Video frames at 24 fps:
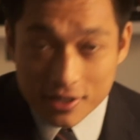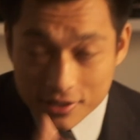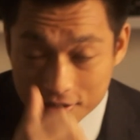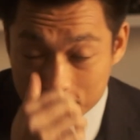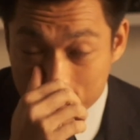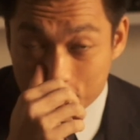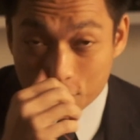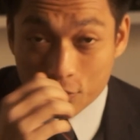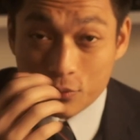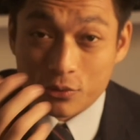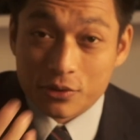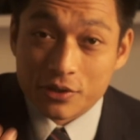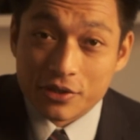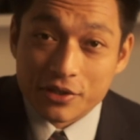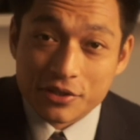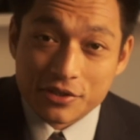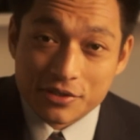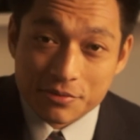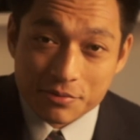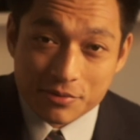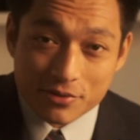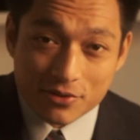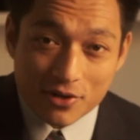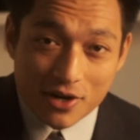So to all the new
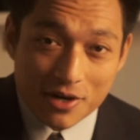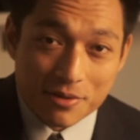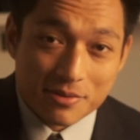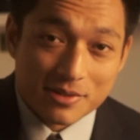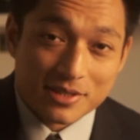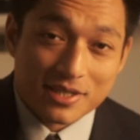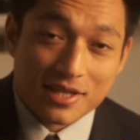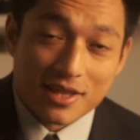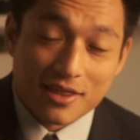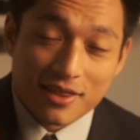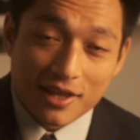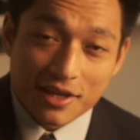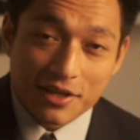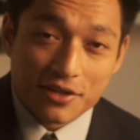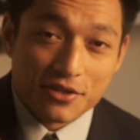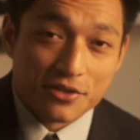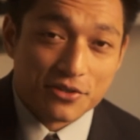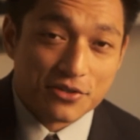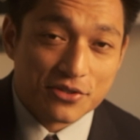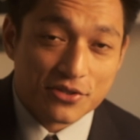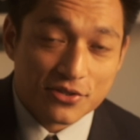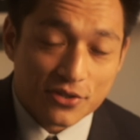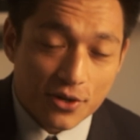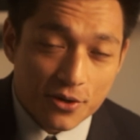subscribers, thank you
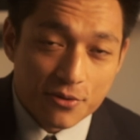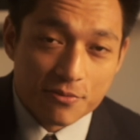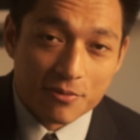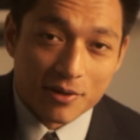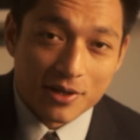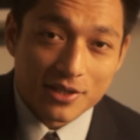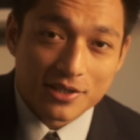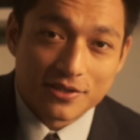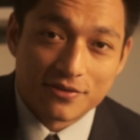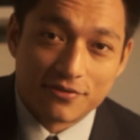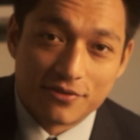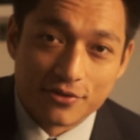so much